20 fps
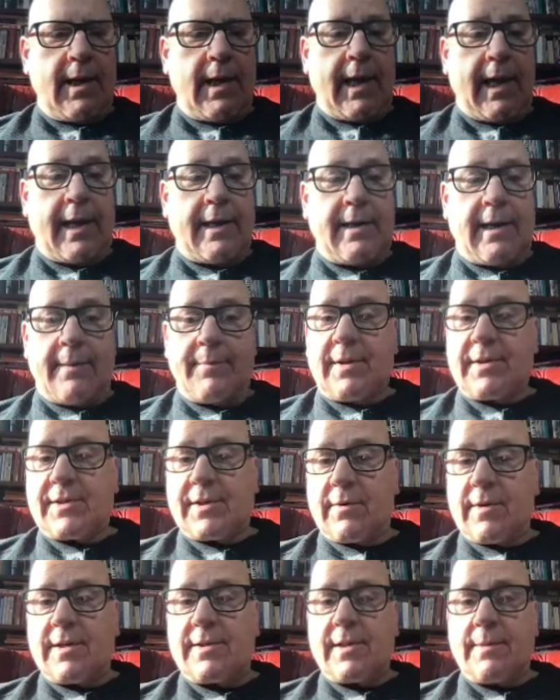And
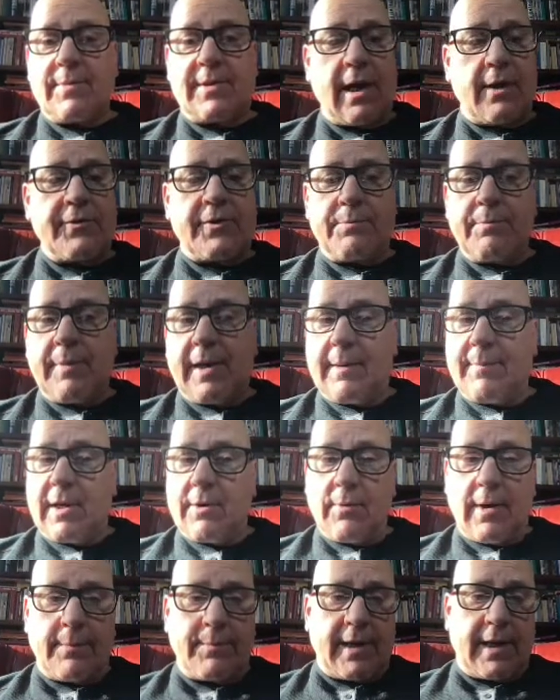emissaries themselves may be
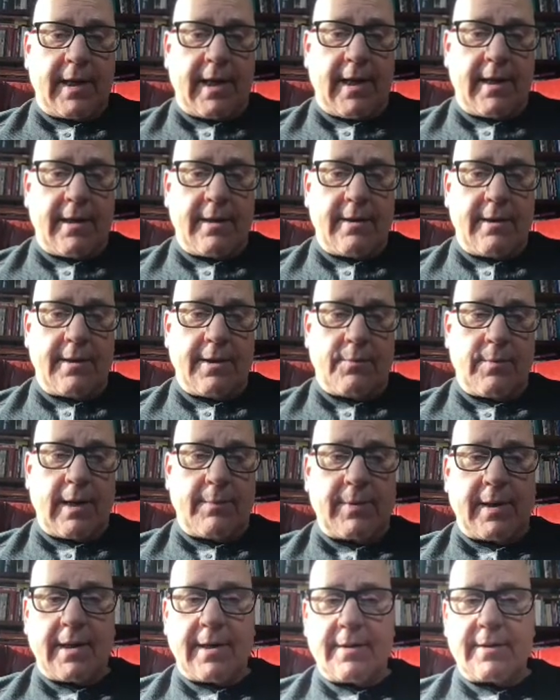replicated, and the
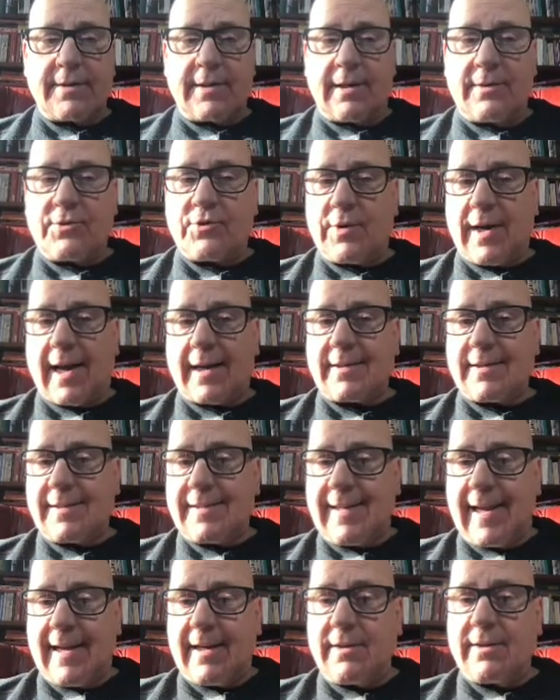replicas can track
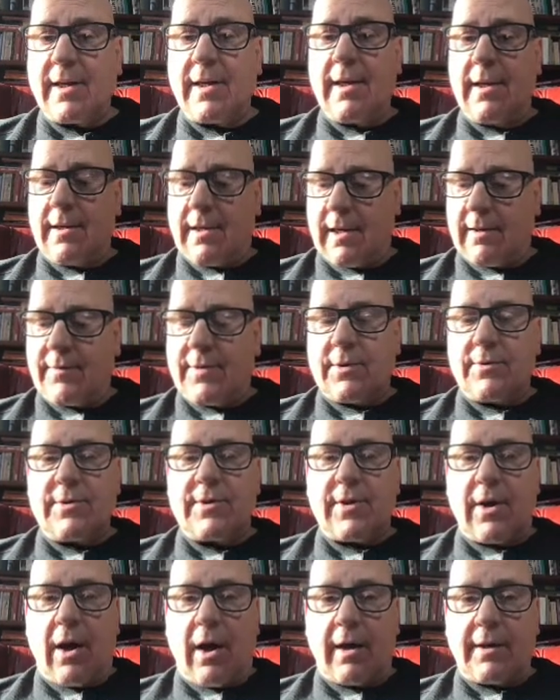state of those
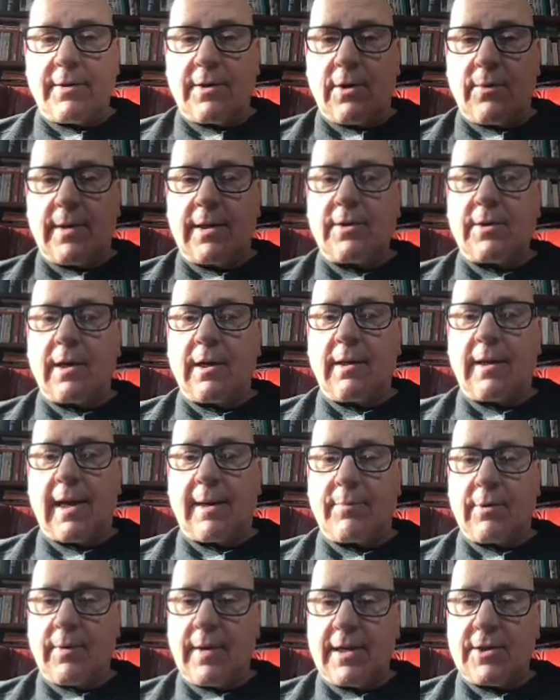ongoing
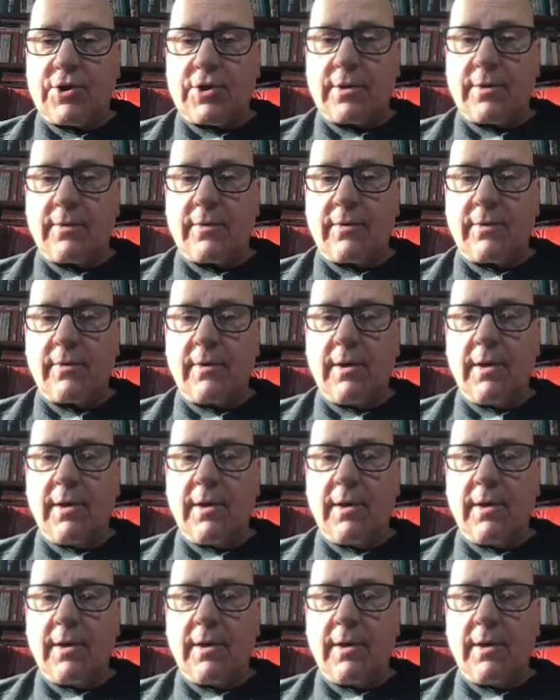collaborations.